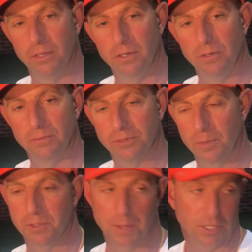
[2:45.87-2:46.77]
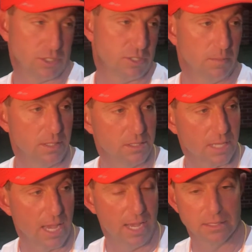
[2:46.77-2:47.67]
a little, especially some of these
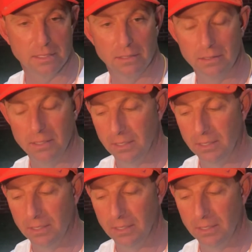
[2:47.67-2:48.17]
guys that